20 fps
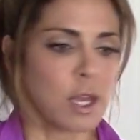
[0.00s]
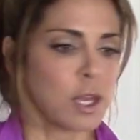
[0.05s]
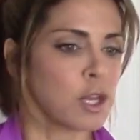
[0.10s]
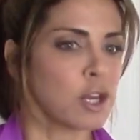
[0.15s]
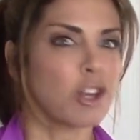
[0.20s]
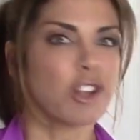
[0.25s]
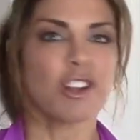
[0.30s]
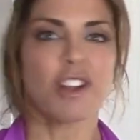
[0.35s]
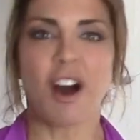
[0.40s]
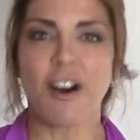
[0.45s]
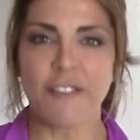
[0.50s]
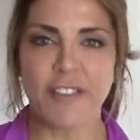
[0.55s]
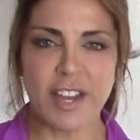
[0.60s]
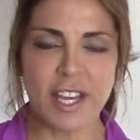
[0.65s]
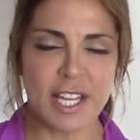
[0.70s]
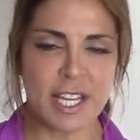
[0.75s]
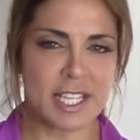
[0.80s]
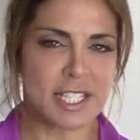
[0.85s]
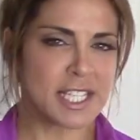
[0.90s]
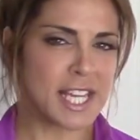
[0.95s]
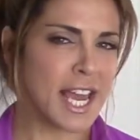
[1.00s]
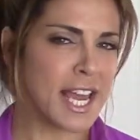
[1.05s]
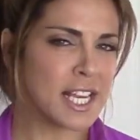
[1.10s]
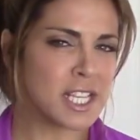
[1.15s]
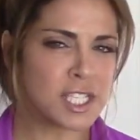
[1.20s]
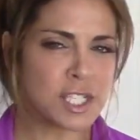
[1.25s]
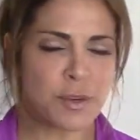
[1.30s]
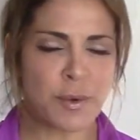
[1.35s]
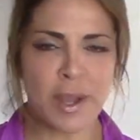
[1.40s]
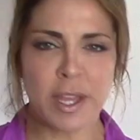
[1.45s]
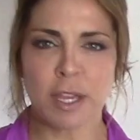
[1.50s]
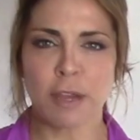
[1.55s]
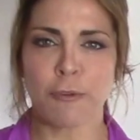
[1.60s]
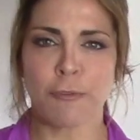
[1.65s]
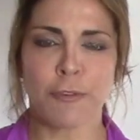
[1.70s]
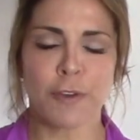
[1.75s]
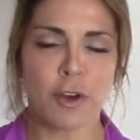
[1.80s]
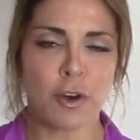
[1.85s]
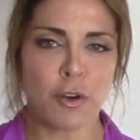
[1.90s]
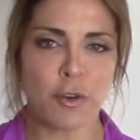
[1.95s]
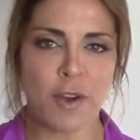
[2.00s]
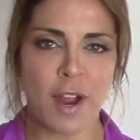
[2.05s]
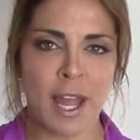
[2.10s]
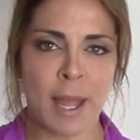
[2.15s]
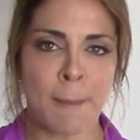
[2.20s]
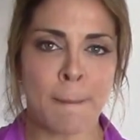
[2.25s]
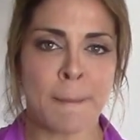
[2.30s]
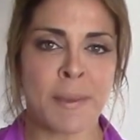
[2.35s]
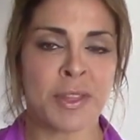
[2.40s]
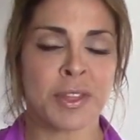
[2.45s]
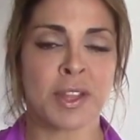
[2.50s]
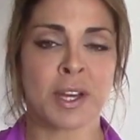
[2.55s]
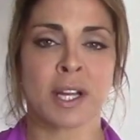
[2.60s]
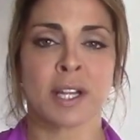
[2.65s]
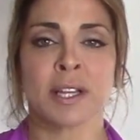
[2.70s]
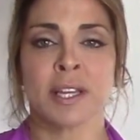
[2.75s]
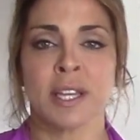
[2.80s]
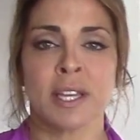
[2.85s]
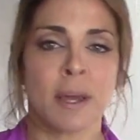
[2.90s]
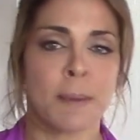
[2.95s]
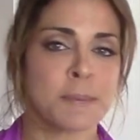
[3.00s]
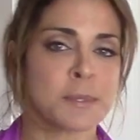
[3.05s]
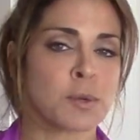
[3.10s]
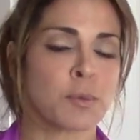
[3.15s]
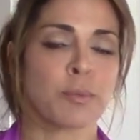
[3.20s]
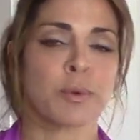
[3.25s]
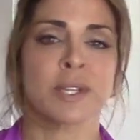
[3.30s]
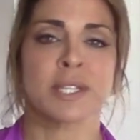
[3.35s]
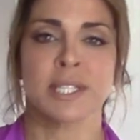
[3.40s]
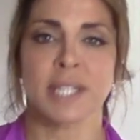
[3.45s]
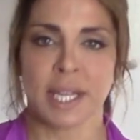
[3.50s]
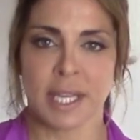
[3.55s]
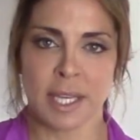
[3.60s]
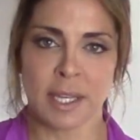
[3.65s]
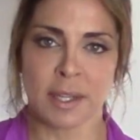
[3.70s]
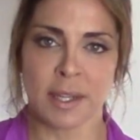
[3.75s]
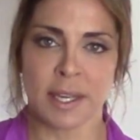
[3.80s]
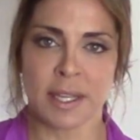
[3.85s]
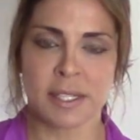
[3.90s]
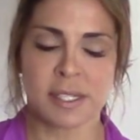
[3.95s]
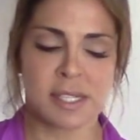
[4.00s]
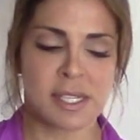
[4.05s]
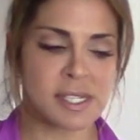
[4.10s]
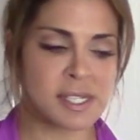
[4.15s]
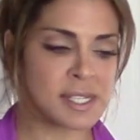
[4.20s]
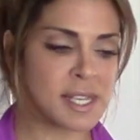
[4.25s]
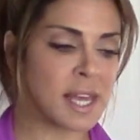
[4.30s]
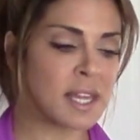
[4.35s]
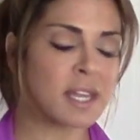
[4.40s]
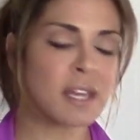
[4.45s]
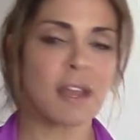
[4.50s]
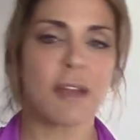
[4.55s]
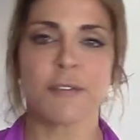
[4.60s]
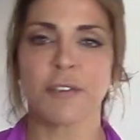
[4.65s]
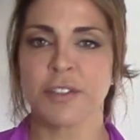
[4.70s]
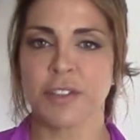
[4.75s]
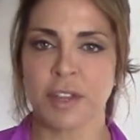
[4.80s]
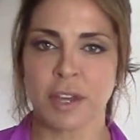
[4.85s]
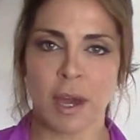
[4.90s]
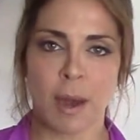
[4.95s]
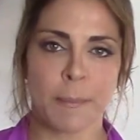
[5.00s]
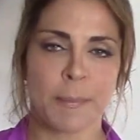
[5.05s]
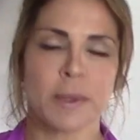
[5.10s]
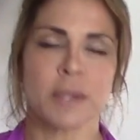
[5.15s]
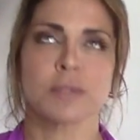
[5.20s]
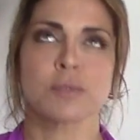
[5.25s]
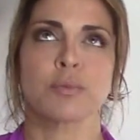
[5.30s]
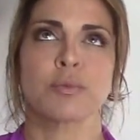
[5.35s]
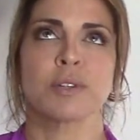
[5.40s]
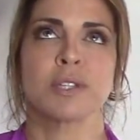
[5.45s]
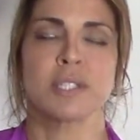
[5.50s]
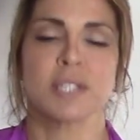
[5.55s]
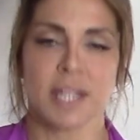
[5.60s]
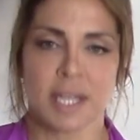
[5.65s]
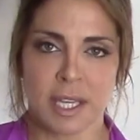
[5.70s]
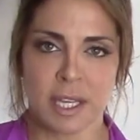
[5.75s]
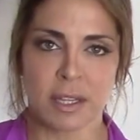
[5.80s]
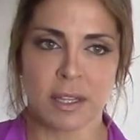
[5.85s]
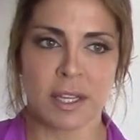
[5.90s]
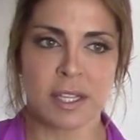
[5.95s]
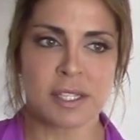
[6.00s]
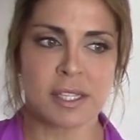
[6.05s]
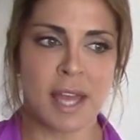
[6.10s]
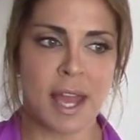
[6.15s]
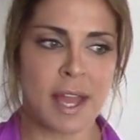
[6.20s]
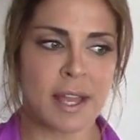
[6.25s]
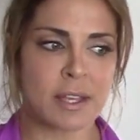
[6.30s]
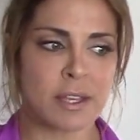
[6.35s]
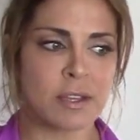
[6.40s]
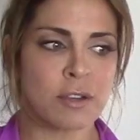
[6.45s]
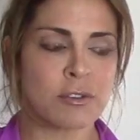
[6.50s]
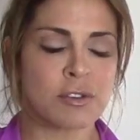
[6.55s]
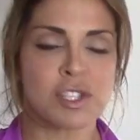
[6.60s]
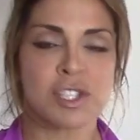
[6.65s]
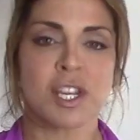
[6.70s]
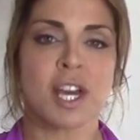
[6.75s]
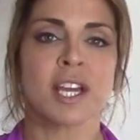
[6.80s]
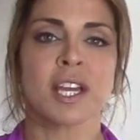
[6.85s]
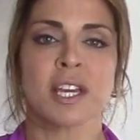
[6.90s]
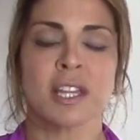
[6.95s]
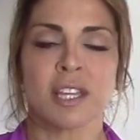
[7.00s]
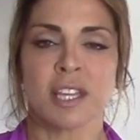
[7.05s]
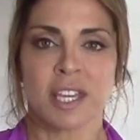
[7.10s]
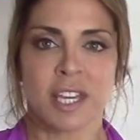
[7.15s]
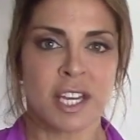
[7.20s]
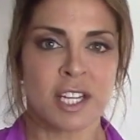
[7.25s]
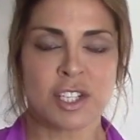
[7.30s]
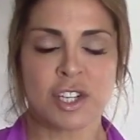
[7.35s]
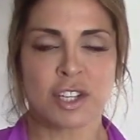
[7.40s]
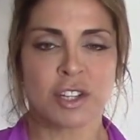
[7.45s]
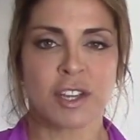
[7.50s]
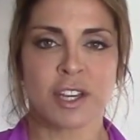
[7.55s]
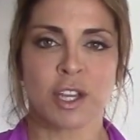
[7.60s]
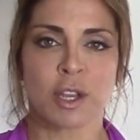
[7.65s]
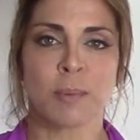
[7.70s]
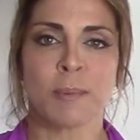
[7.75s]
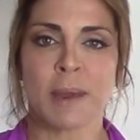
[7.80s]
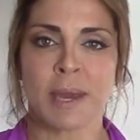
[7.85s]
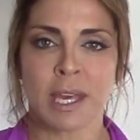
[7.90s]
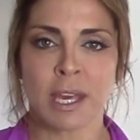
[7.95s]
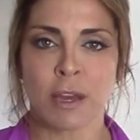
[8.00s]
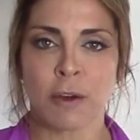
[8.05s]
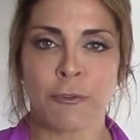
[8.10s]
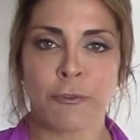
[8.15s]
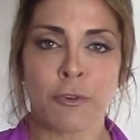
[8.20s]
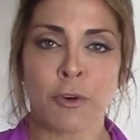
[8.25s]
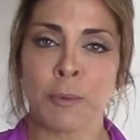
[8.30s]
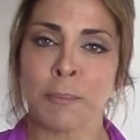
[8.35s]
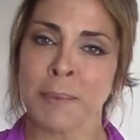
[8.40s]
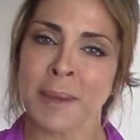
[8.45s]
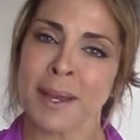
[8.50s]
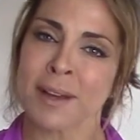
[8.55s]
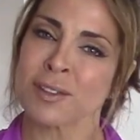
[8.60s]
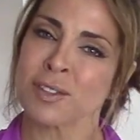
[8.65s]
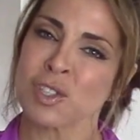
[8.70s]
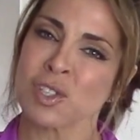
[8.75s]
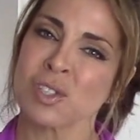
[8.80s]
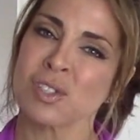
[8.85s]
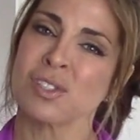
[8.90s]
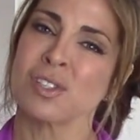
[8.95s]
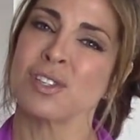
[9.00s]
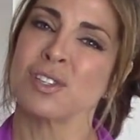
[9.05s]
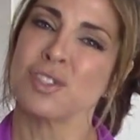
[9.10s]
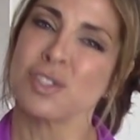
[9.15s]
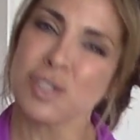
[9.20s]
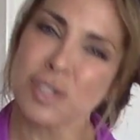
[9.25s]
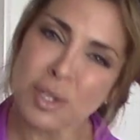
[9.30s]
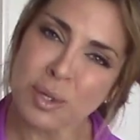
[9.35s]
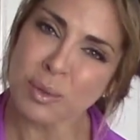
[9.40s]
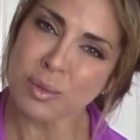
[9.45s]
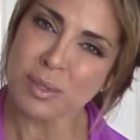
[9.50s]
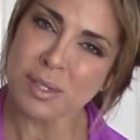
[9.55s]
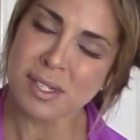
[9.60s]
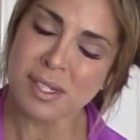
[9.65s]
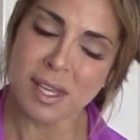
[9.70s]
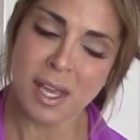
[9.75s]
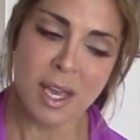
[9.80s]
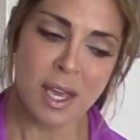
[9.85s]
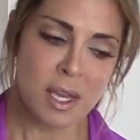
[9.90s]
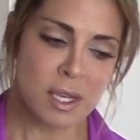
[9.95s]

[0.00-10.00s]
You love it, it tastes great, you feel great, but the cleanup's ridiculous. Setting everything up is ridiculous, and you're stuck in the kitchen like you're making a full meal just to juice.